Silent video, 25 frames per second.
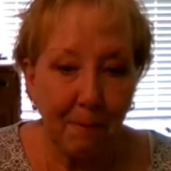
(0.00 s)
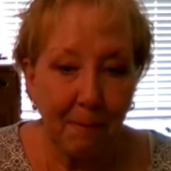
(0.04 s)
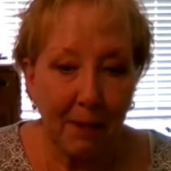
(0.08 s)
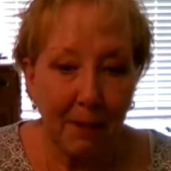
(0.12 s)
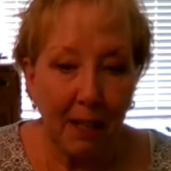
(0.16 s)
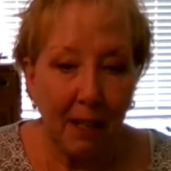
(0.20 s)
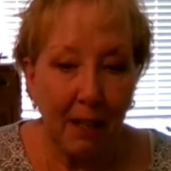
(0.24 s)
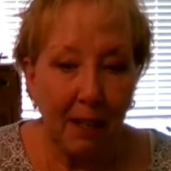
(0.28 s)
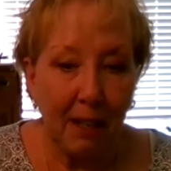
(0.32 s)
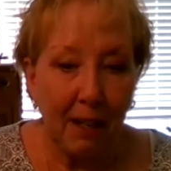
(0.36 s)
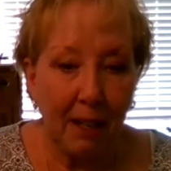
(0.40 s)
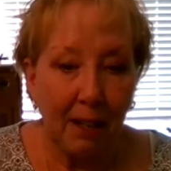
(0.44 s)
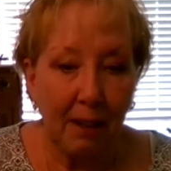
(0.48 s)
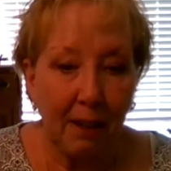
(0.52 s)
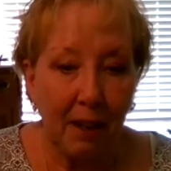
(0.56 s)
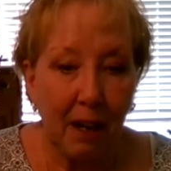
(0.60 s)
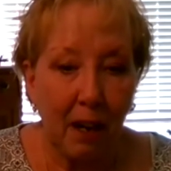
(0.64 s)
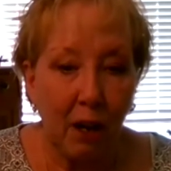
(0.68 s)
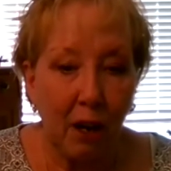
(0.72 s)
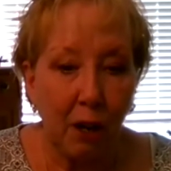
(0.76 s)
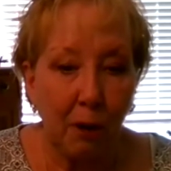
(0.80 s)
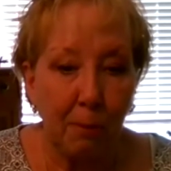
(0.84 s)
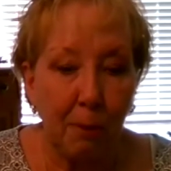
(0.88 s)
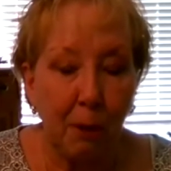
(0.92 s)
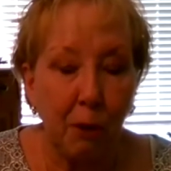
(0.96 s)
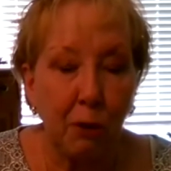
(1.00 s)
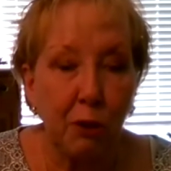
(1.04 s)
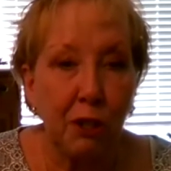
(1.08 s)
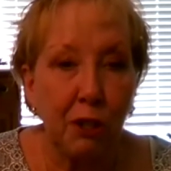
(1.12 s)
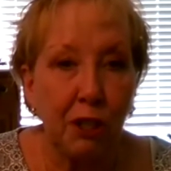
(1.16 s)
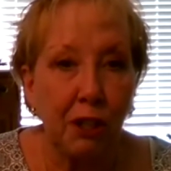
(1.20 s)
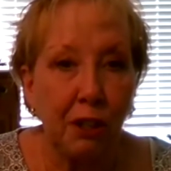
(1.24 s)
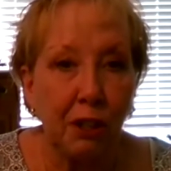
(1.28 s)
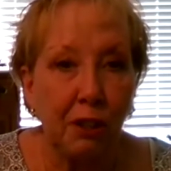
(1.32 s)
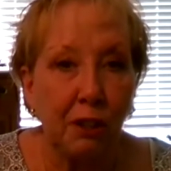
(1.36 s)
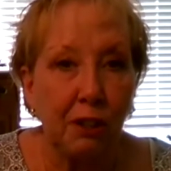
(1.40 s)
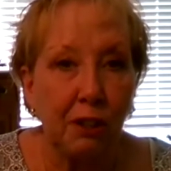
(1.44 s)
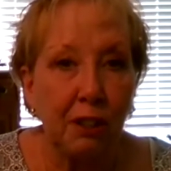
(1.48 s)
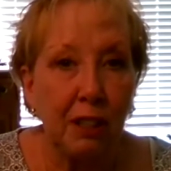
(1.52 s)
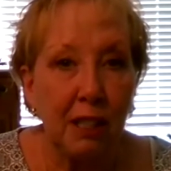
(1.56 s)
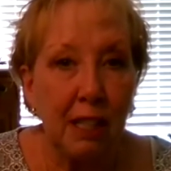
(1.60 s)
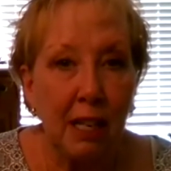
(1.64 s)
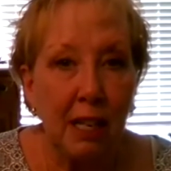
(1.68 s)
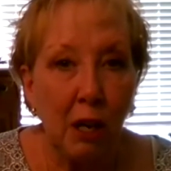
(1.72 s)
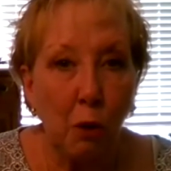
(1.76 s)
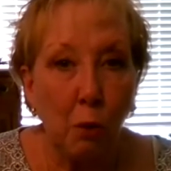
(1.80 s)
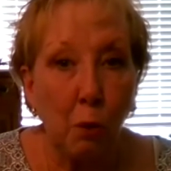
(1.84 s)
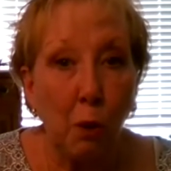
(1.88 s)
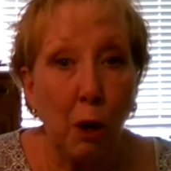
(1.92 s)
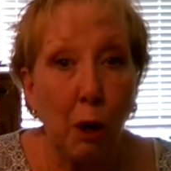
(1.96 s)
our emotional
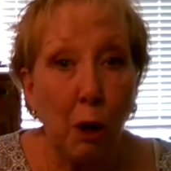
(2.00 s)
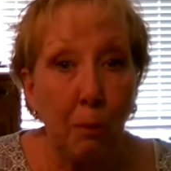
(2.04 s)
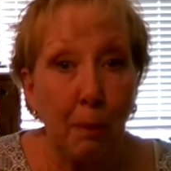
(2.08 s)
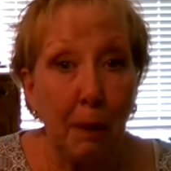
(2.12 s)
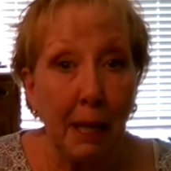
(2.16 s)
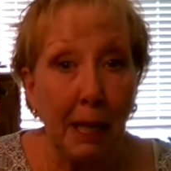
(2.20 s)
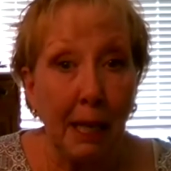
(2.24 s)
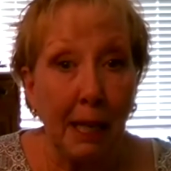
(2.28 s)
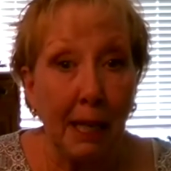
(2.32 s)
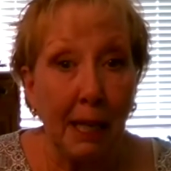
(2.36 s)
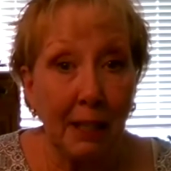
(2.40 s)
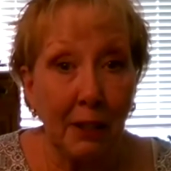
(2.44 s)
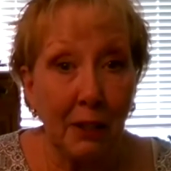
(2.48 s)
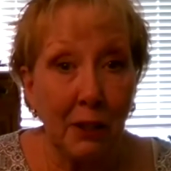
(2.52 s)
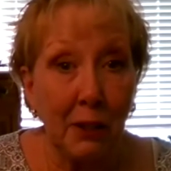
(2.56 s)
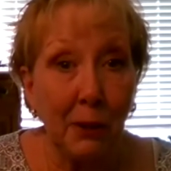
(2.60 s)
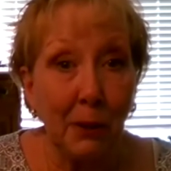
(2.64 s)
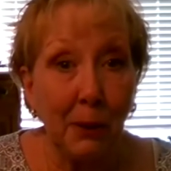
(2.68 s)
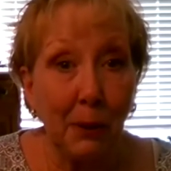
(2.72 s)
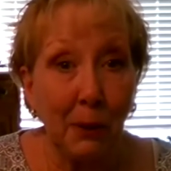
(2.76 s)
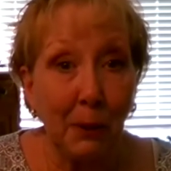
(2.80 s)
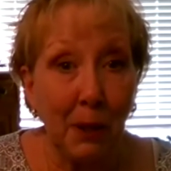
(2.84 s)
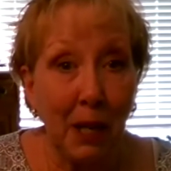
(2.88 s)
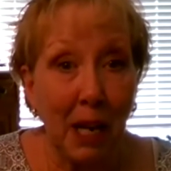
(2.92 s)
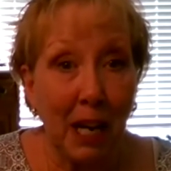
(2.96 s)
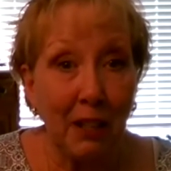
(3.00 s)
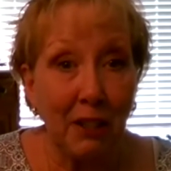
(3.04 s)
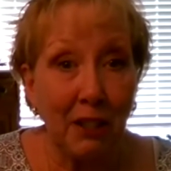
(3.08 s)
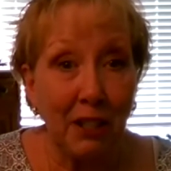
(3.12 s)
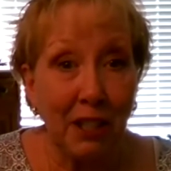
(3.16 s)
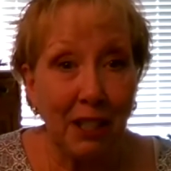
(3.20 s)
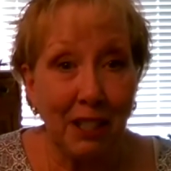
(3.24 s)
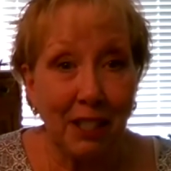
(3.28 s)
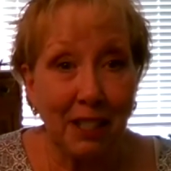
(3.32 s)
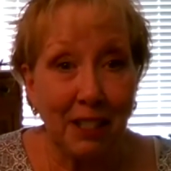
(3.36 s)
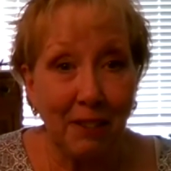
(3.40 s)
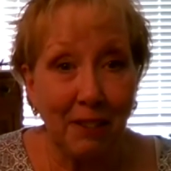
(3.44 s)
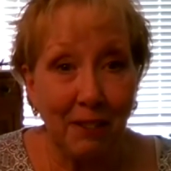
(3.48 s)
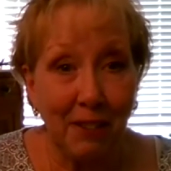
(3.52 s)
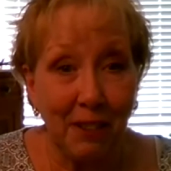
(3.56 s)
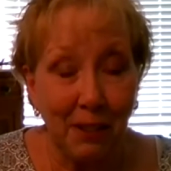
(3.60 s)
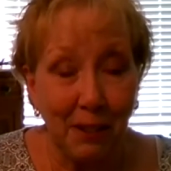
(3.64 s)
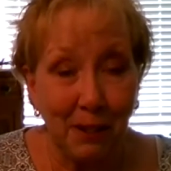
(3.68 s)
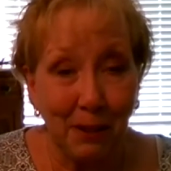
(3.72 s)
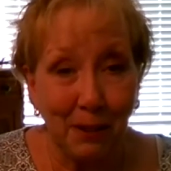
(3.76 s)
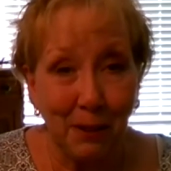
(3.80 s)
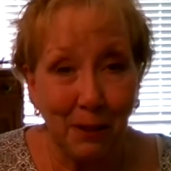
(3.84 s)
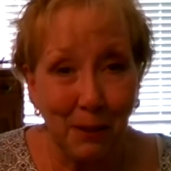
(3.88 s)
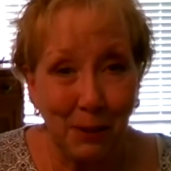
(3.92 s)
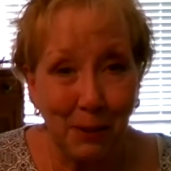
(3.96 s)
well-being too, not just the
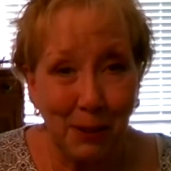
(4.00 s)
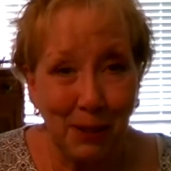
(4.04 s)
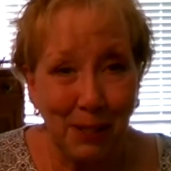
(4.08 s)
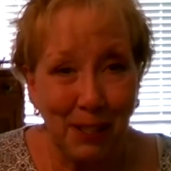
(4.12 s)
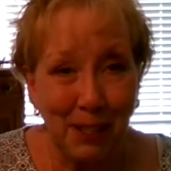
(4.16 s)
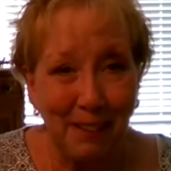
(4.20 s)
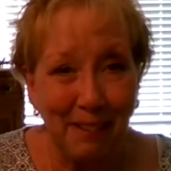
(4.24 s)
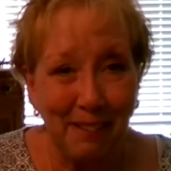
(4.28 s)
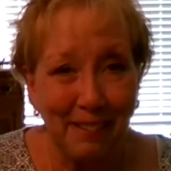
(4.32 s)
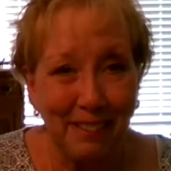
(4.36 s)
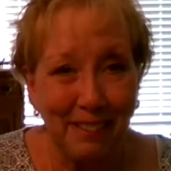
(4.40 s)
physical stuff.